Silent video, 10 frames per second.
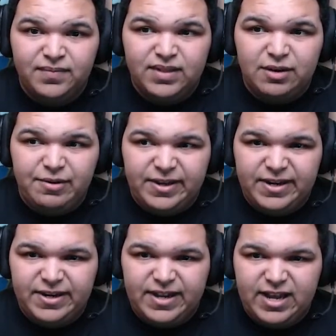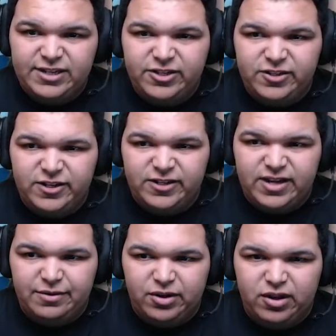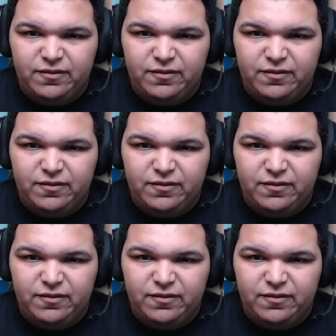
that we can catch, because I would love